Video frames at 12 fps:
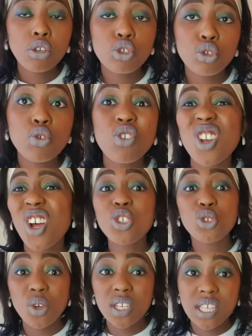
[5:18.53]
do,
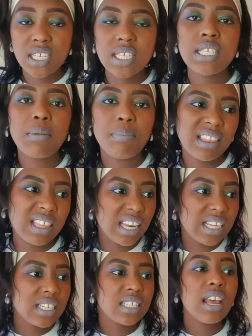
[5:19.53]
not you as the assistant, but the
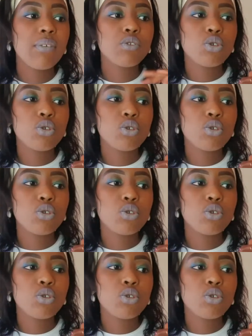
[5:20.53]
dentist have